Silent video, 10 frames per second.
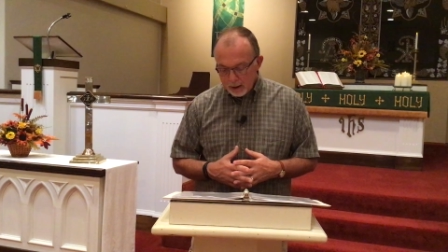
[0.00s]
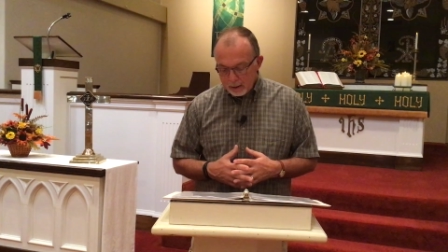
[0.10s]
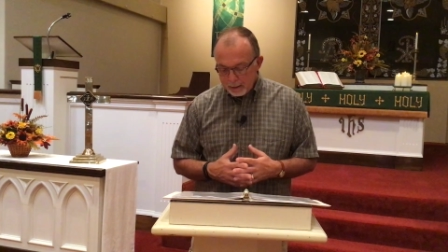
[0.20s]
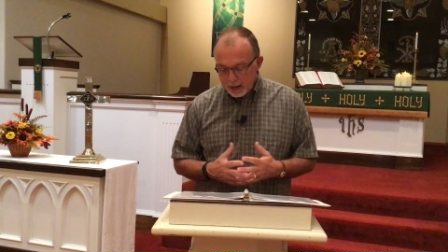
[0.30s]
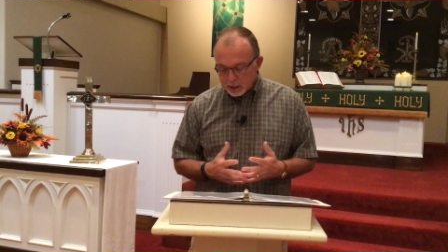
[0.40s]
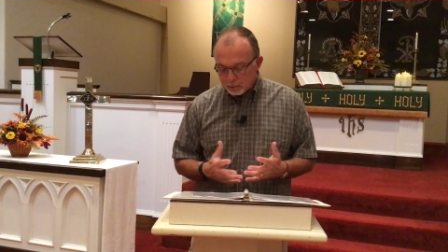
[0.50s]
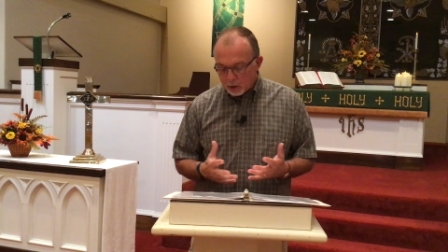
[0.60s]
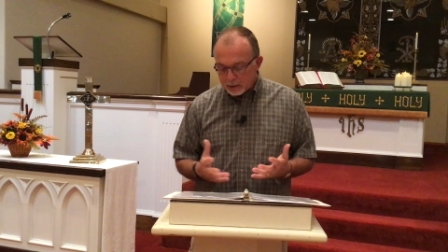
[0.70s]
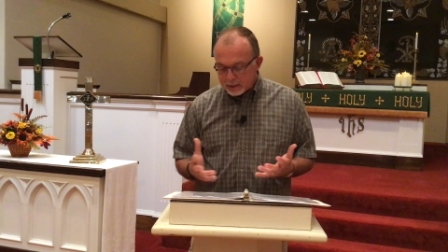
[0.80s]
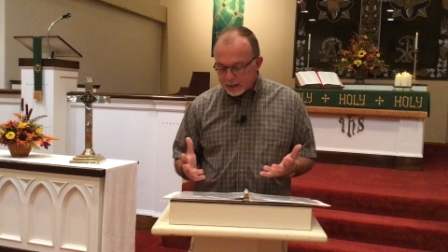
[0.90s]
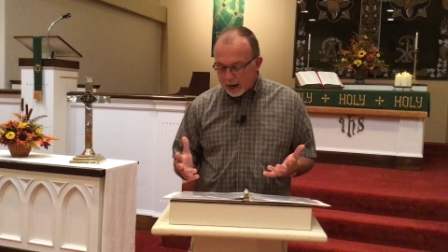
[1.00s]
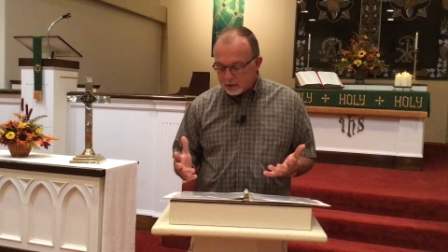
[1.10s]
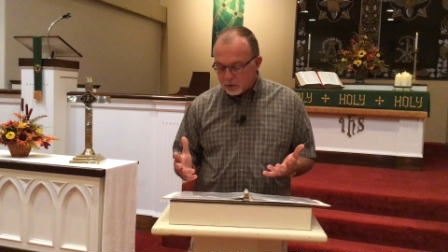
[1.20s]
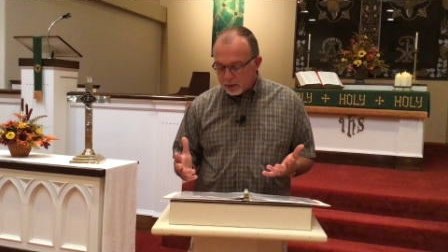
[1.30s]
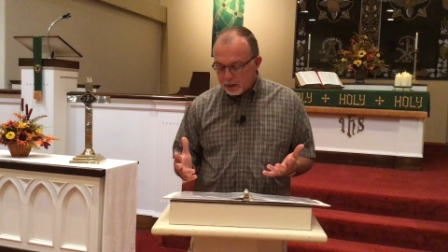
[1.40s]
And based upon the
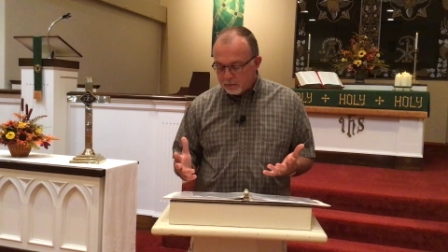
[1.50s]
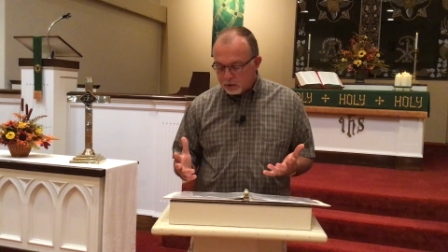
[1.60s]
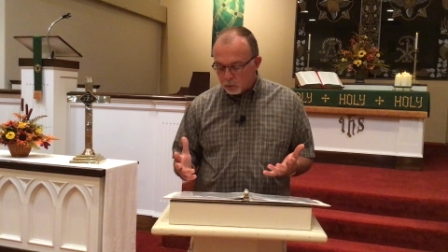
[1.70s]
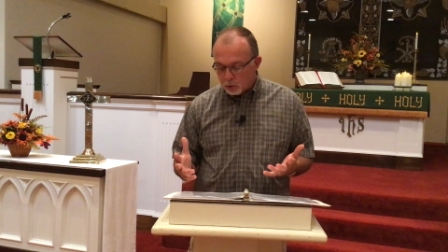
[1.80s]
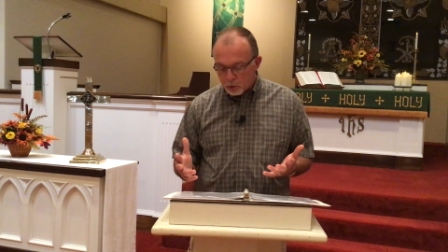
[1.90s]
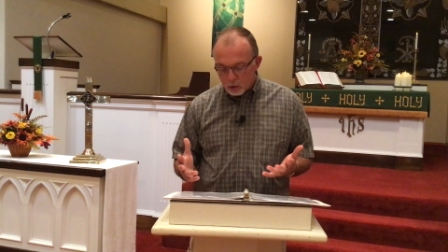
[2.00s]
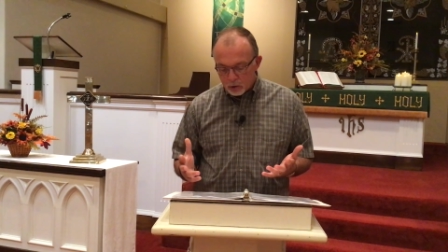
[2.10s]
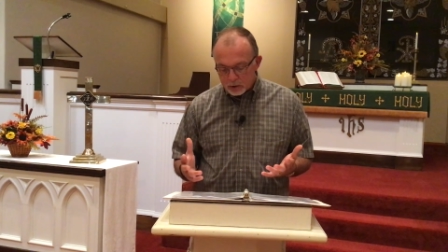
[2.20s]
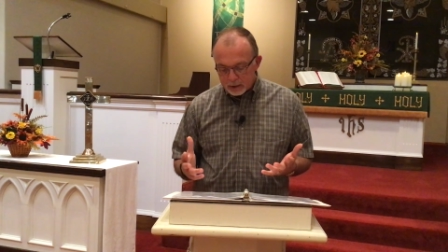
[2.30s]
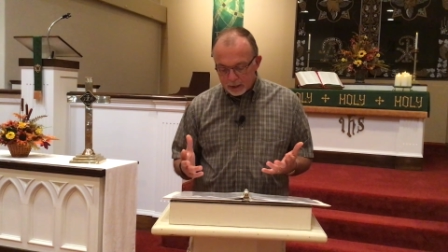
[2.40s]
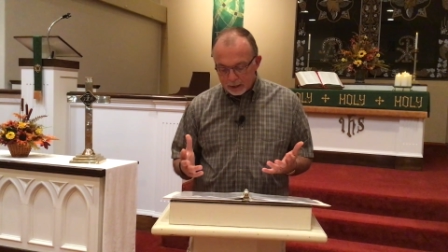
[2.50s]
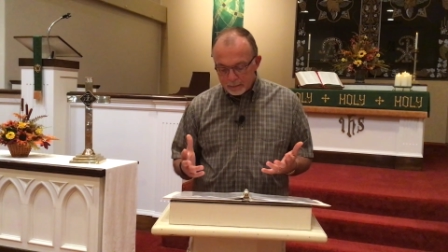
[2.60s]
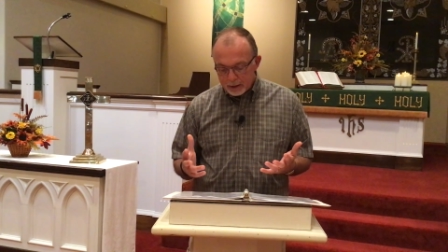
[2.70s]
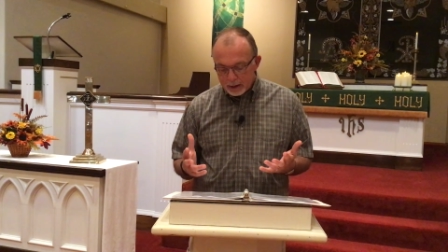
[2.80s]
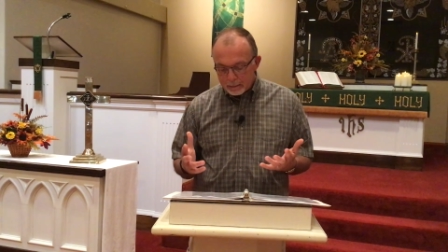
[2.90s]
size of their individual herds and the
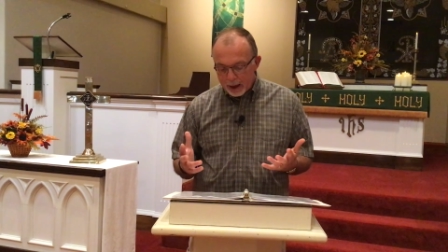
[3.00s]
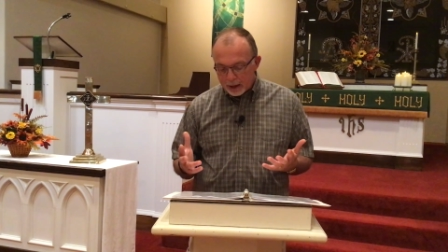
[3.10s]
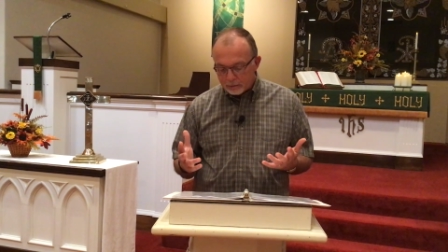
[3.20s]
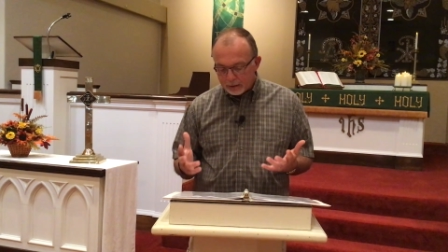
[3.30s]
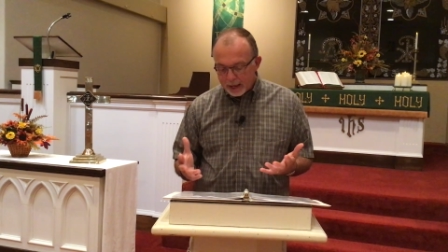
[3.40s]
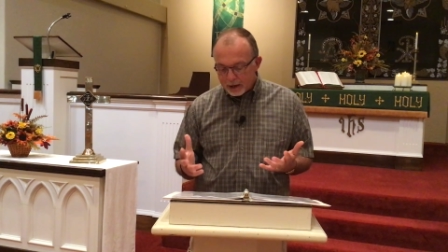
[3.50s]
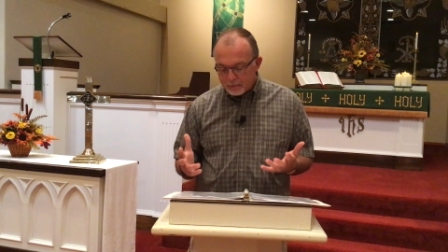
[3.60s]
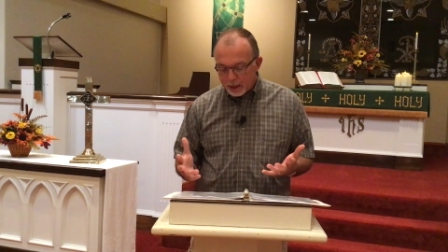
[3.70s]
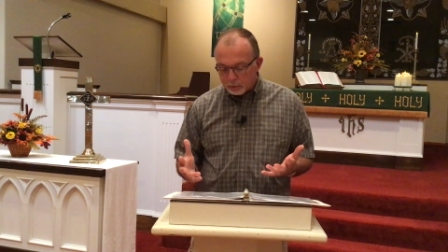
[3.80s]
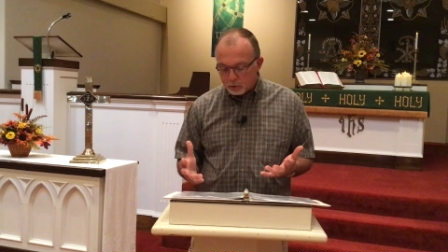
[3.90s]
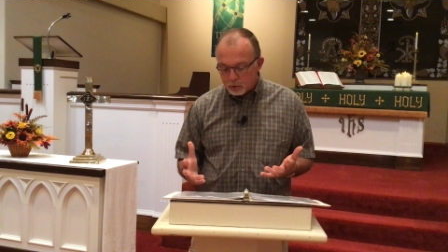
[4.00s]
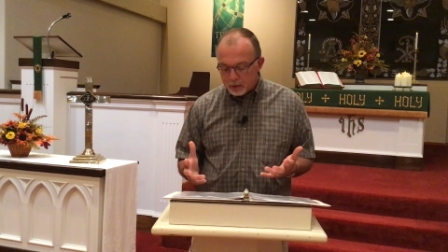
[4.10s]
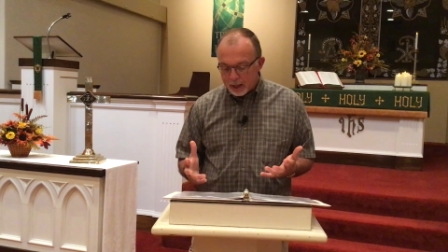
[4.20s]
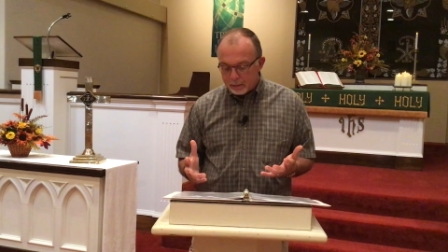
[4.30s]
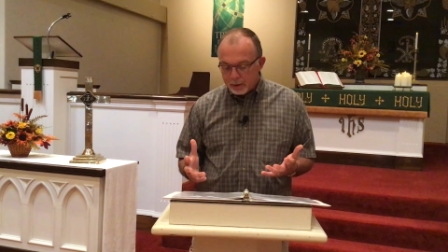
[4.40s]
limited amount of land available to
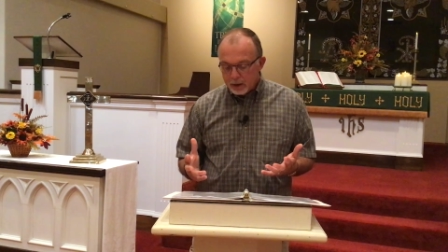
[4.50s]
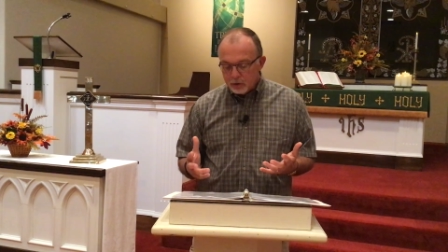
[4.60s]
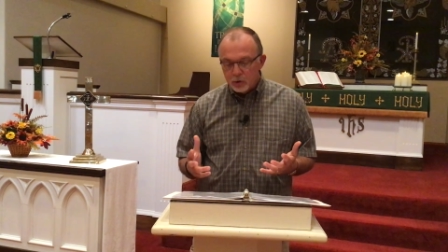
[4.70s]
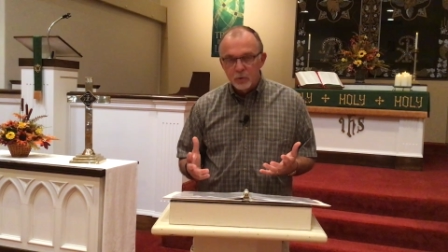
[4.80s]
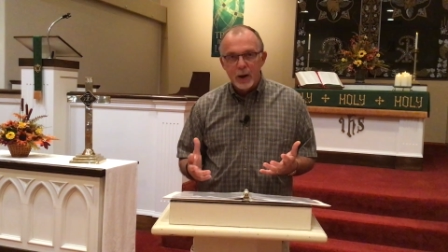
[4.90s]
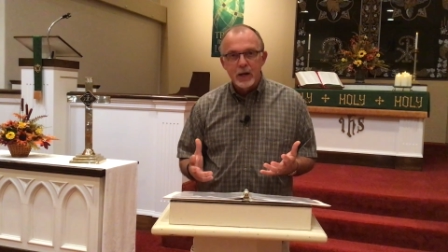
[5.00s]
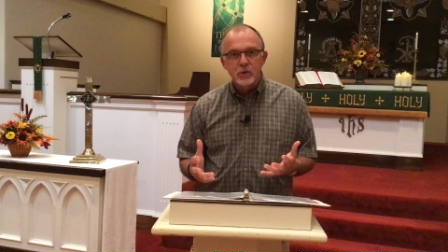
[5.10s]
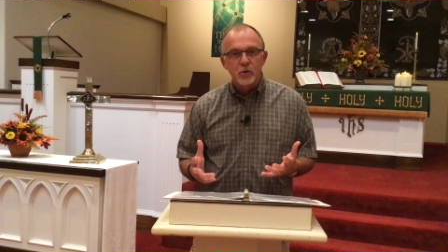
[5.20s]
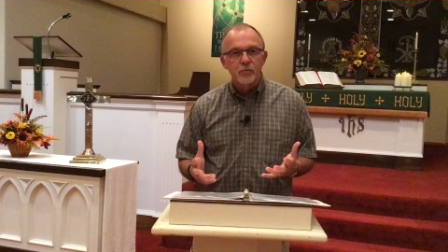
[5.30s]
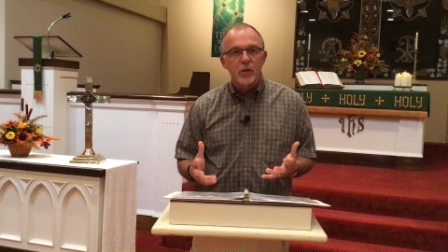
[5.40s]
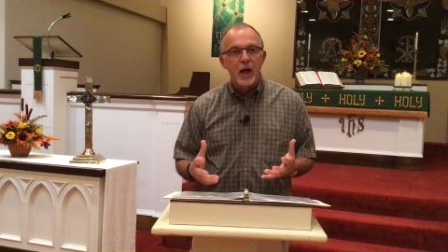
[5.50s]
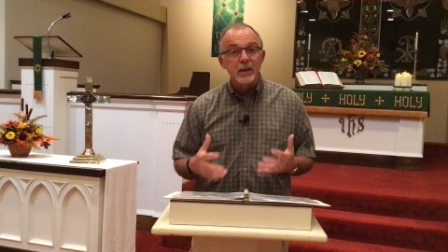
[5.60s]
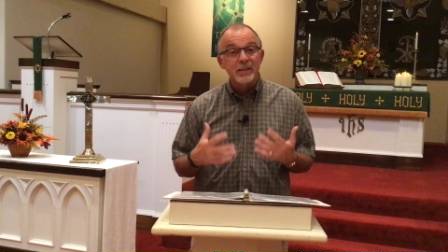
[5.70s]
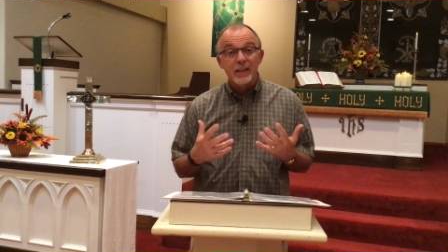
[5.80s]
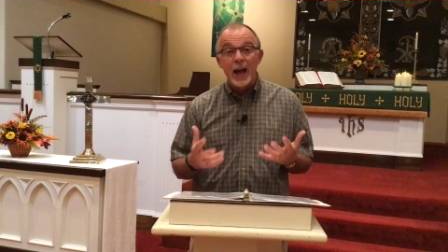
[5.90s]
them to graze their
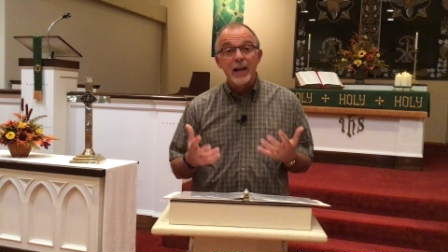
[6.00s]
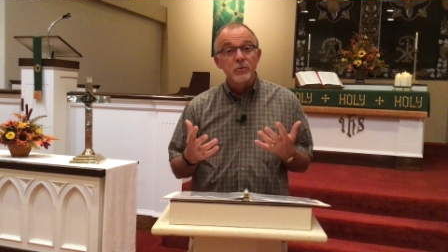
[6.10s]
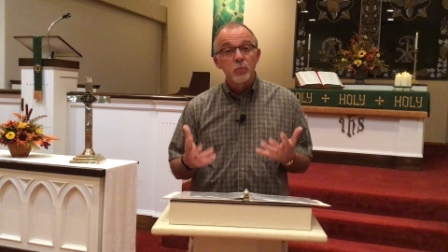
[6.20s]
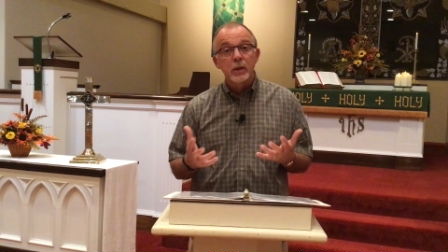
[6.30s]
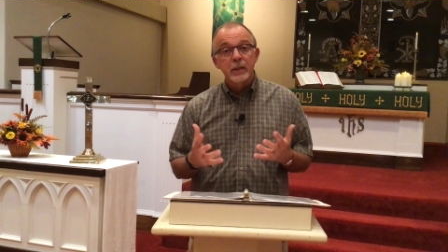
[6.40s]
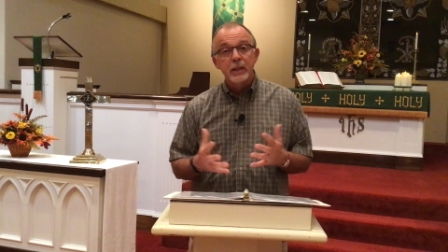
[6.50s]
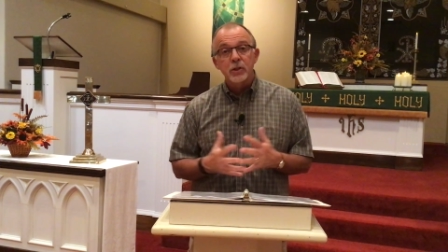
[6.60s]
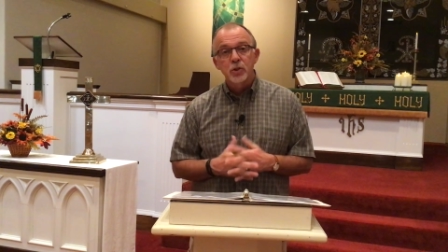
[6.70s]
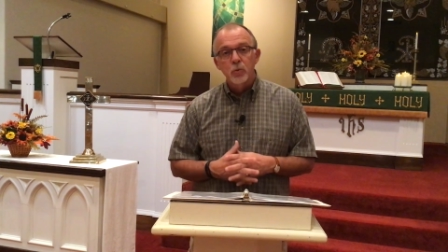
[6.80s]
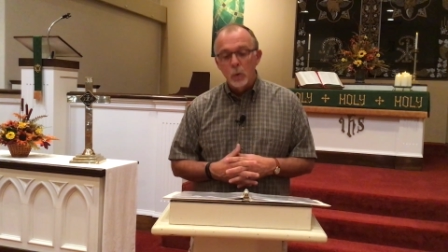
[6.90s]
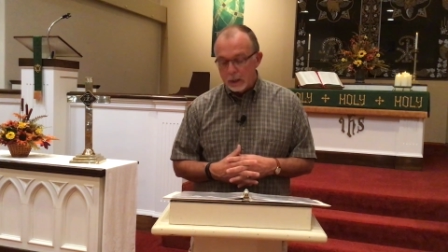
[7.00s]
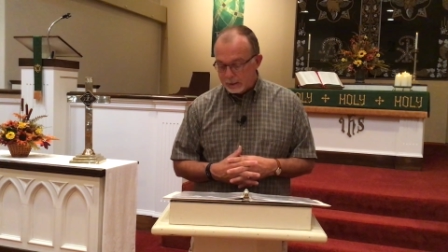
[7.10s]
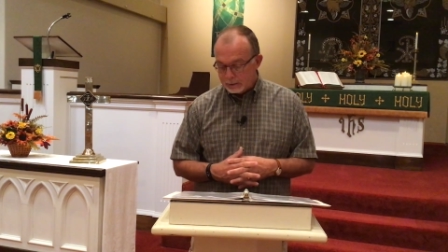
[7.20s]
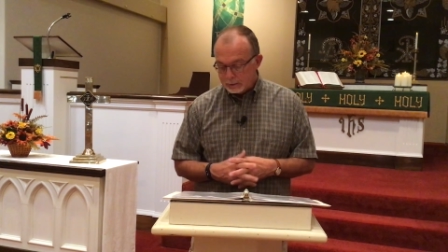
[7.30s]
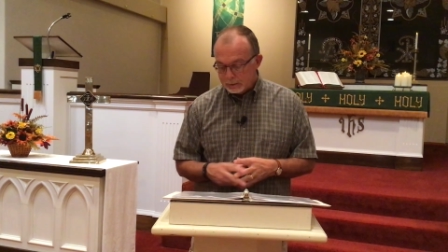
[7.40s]
flocks, that's what the issue
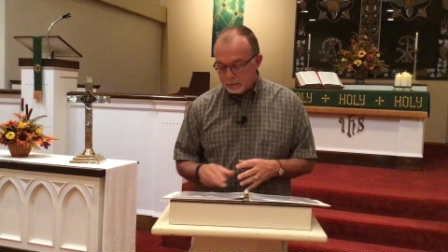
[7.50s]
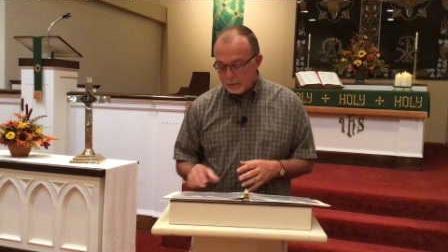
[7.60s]
was.